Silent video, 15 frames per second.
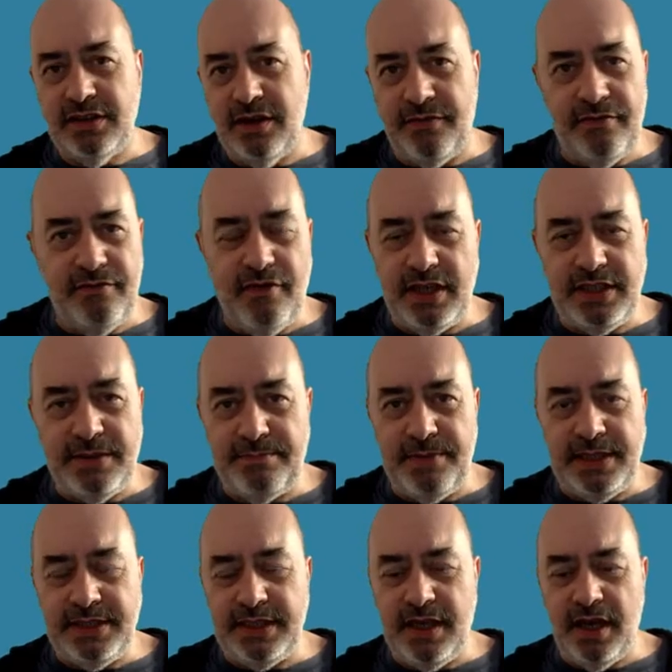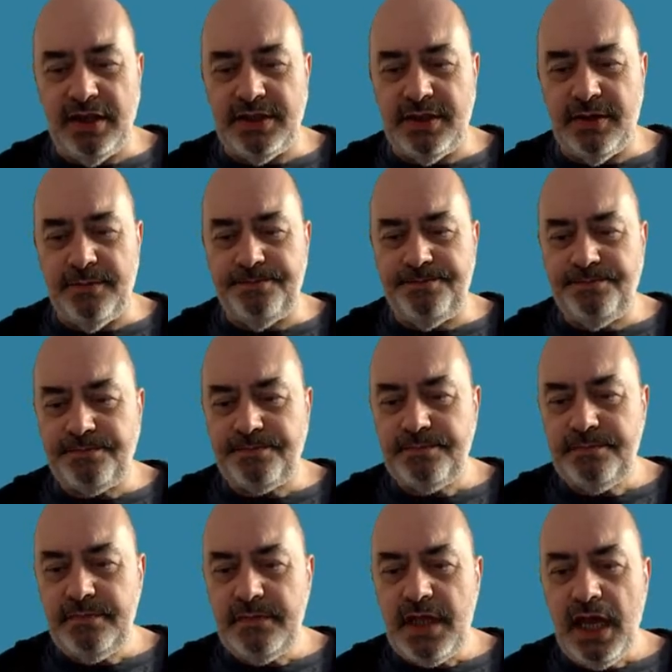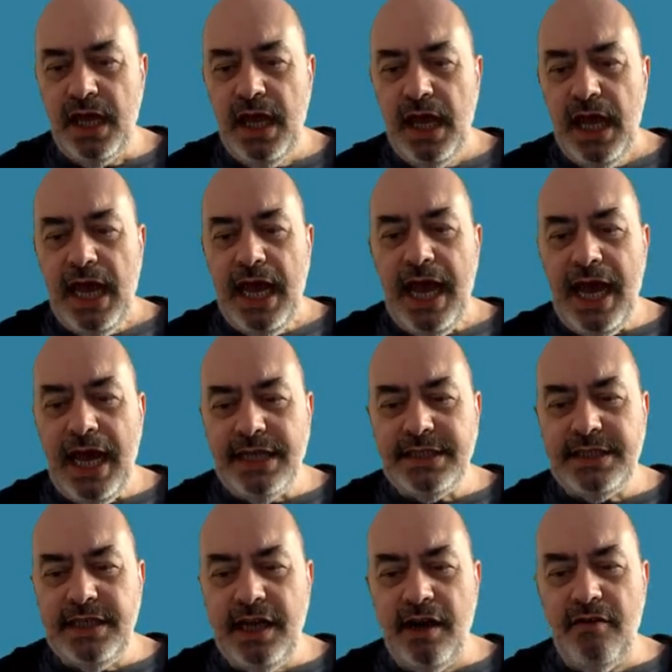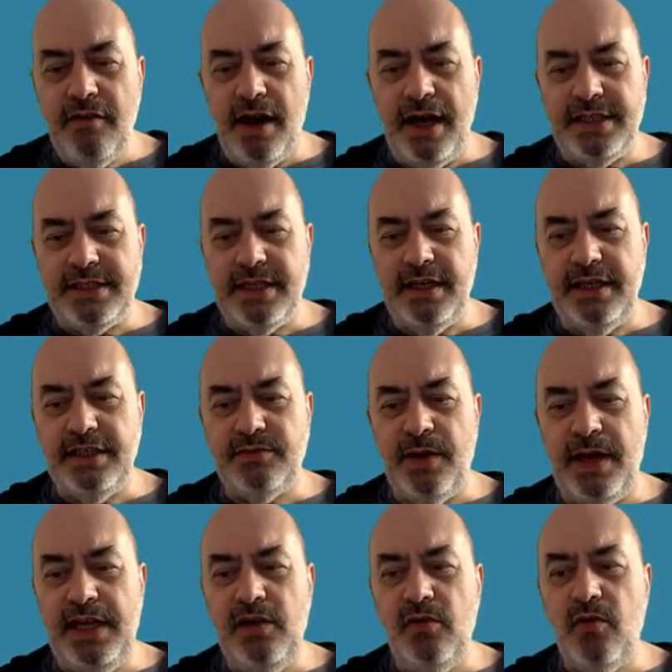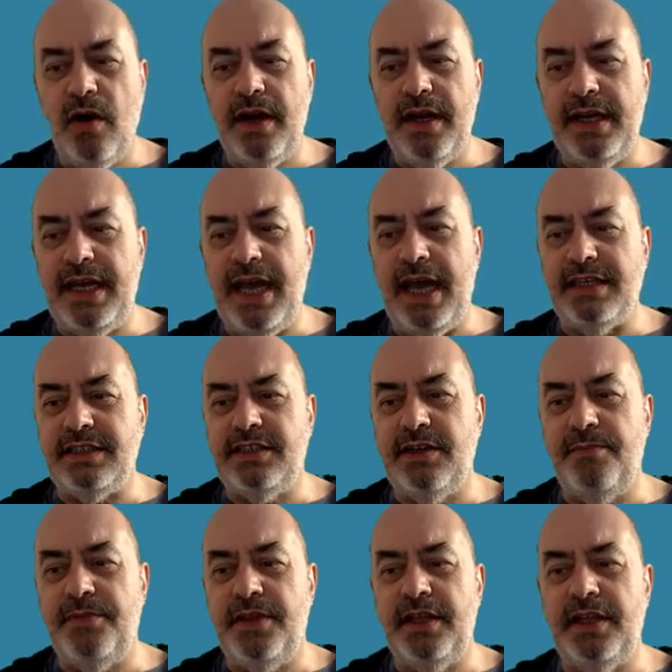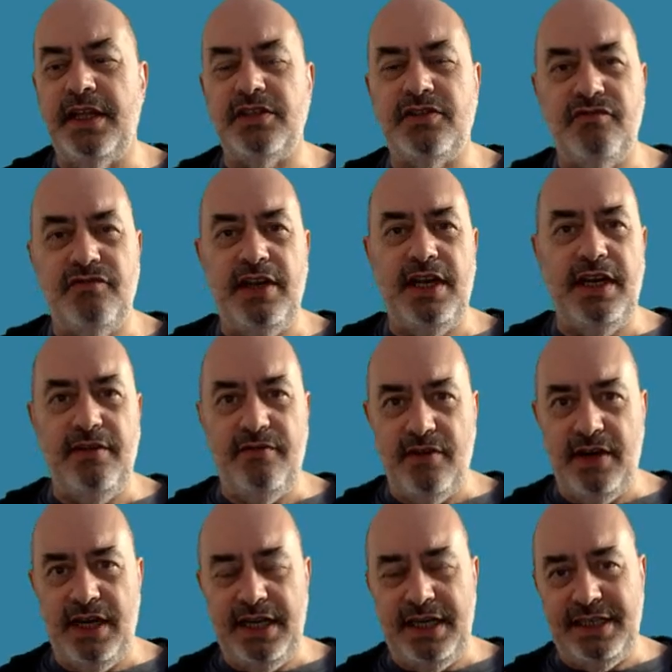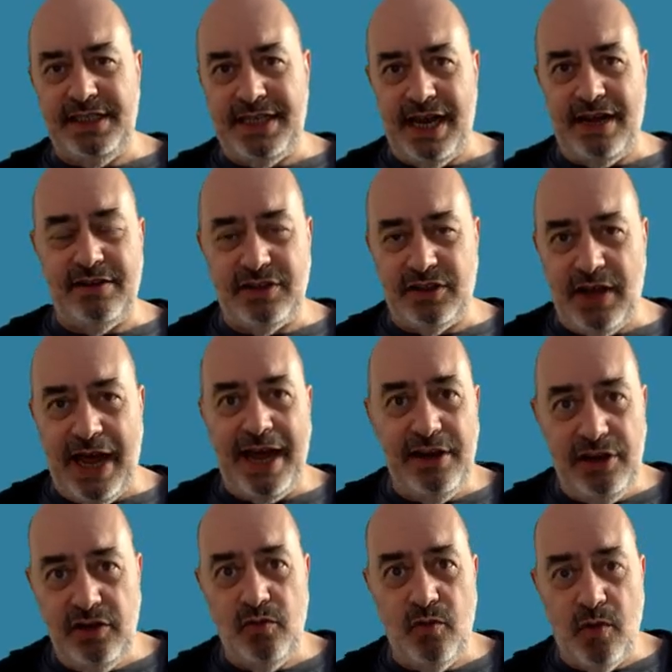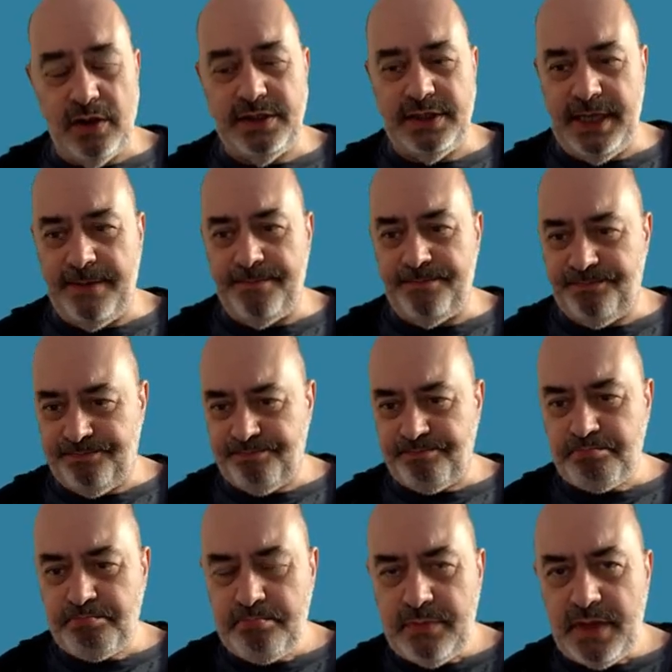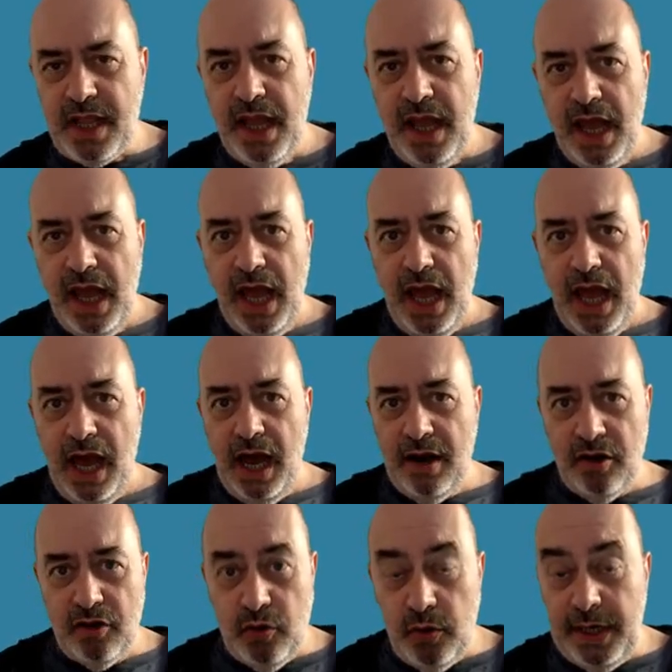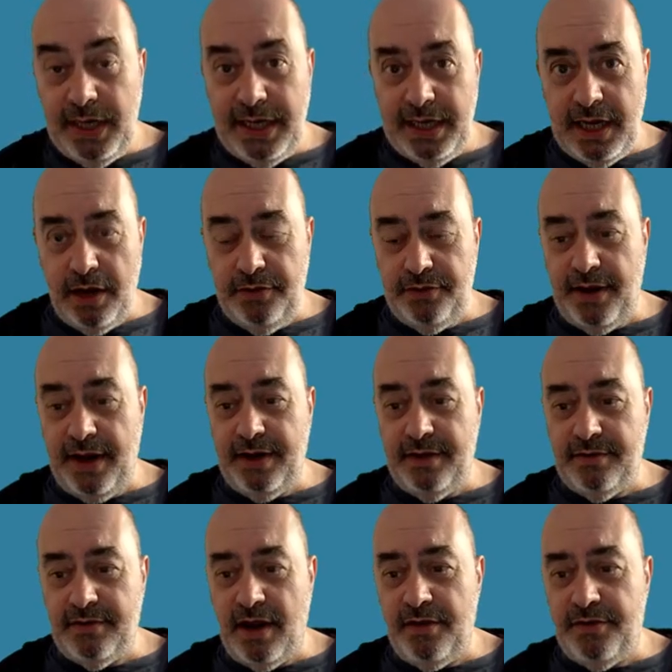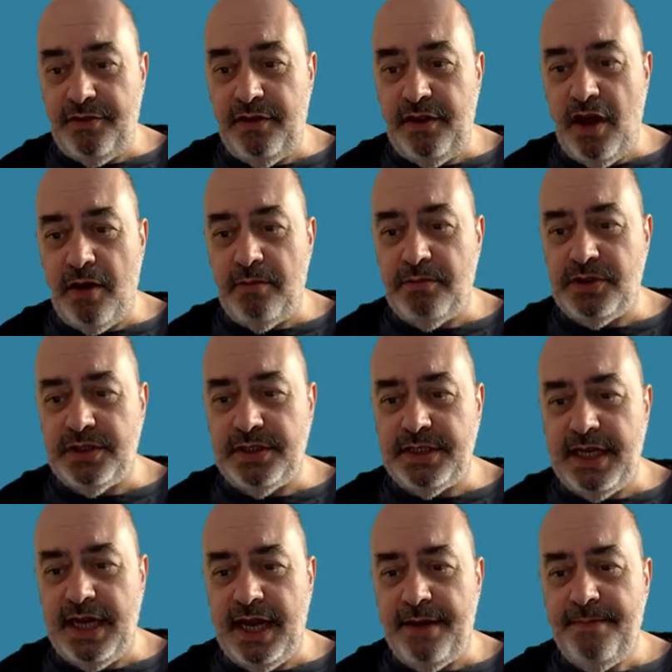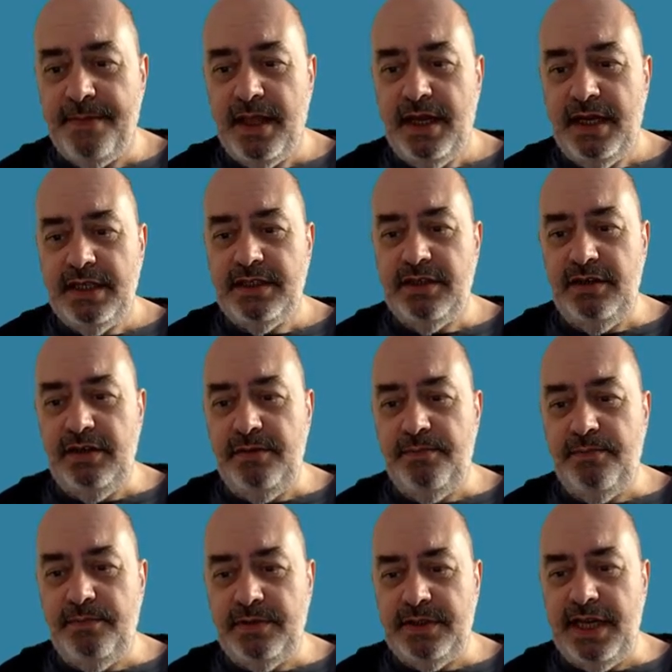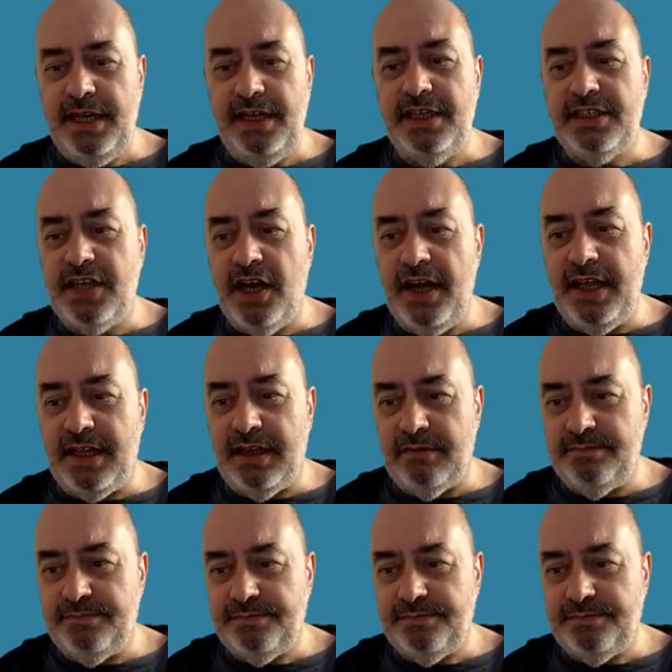off and writes a basic article. SEO writer is where you want to get something that's really, really down to how you want it. I'll quickly go through the options here. So you set your title,